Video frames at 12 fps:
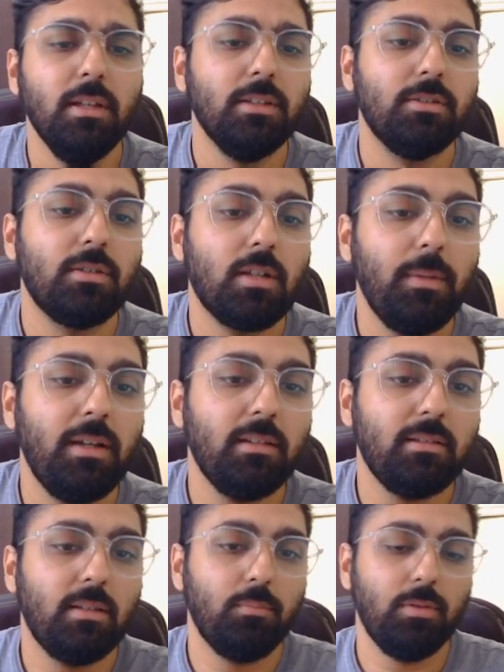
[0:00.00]
So comment
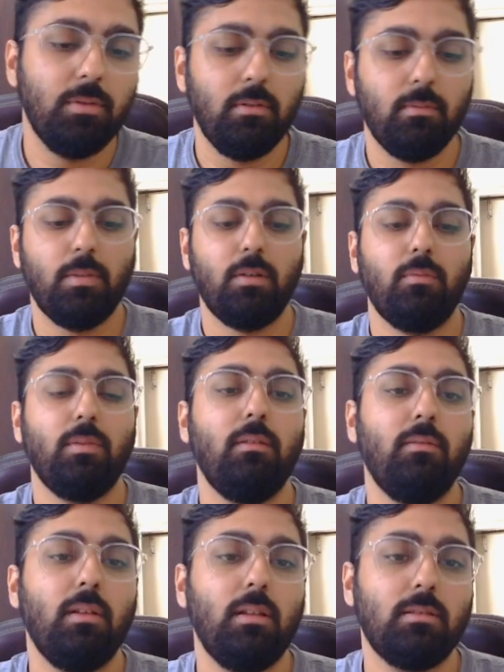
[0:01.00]
is simple, but we
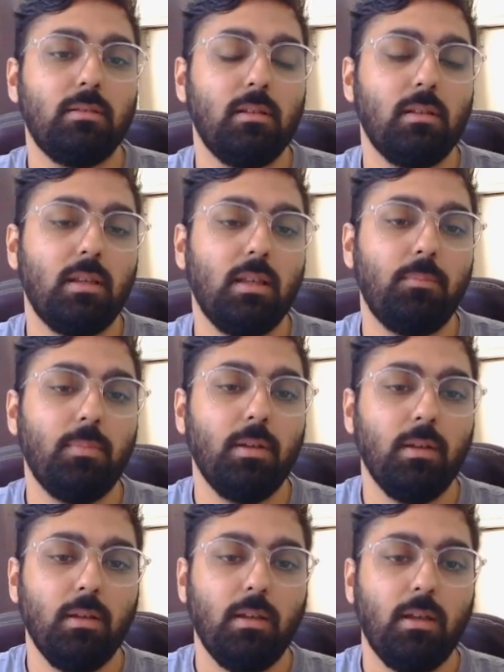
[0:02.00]
will still keep
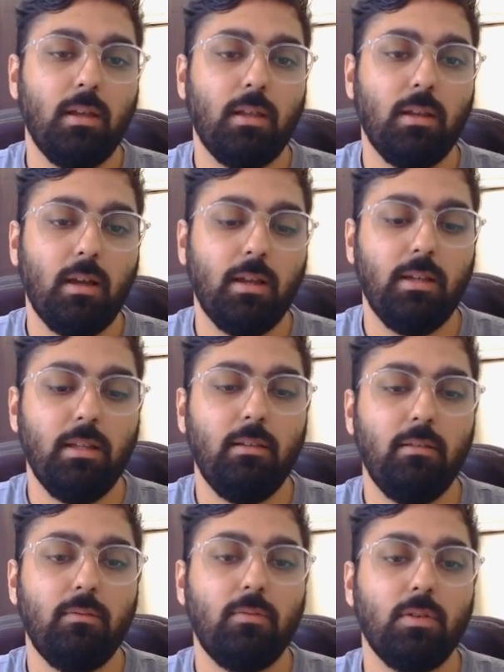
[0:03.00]
an ID
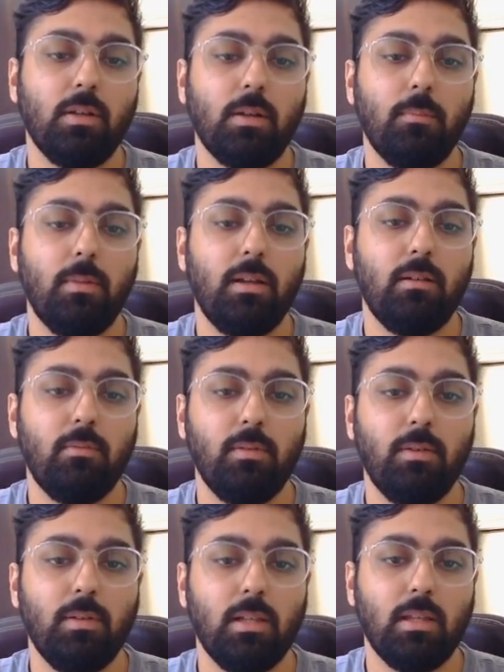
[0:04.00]
for the comment,
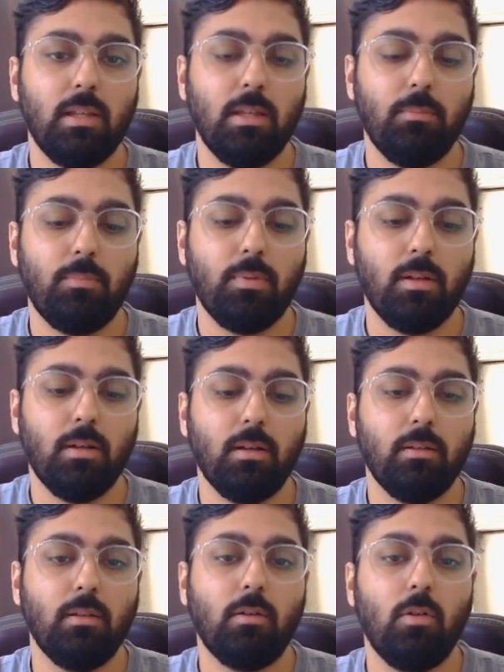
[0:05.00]
we will keep
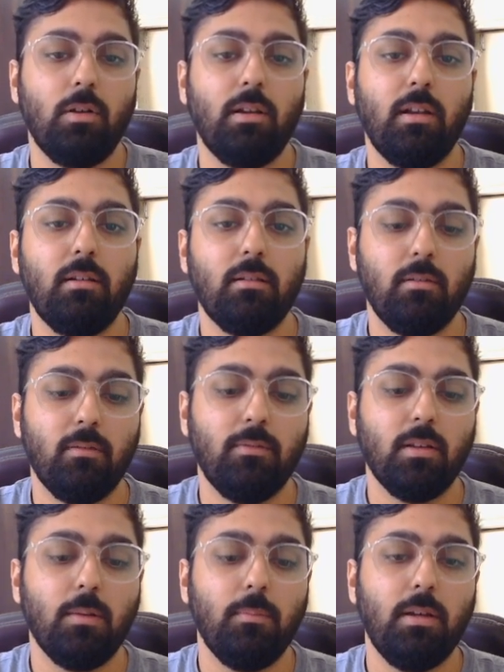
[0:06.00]
the content of
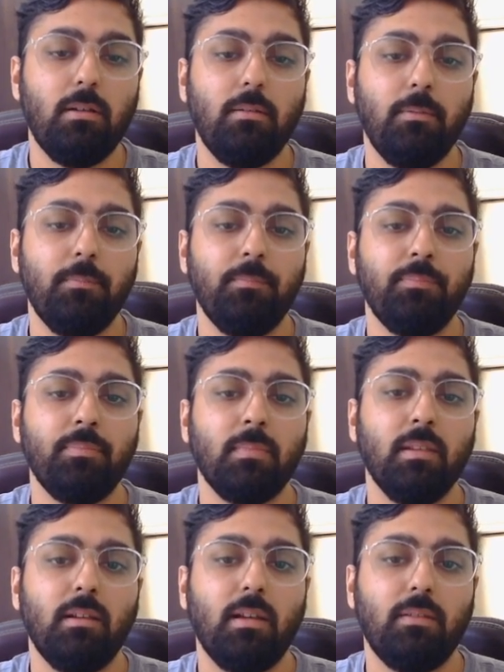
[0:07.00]
the comment,
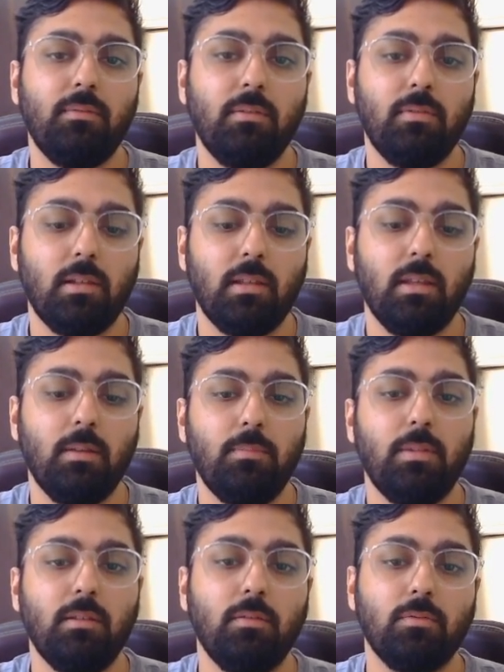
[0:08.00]
and we will keep
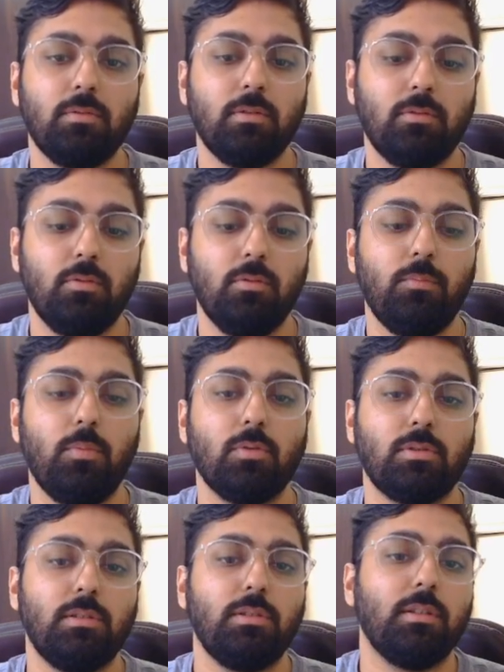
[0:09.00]
the user who
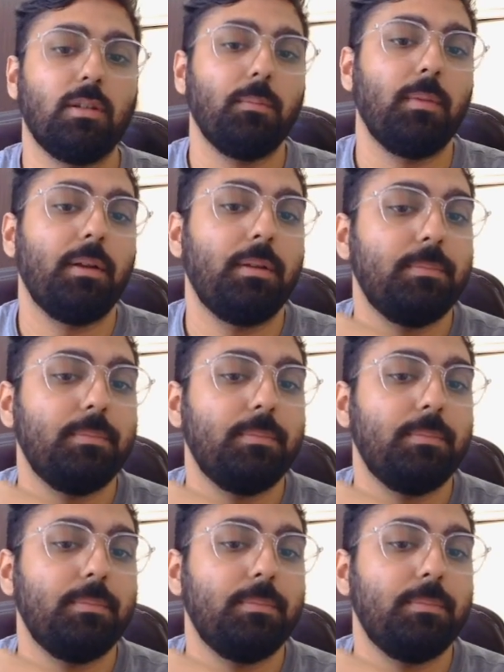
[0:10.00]
posted the comment,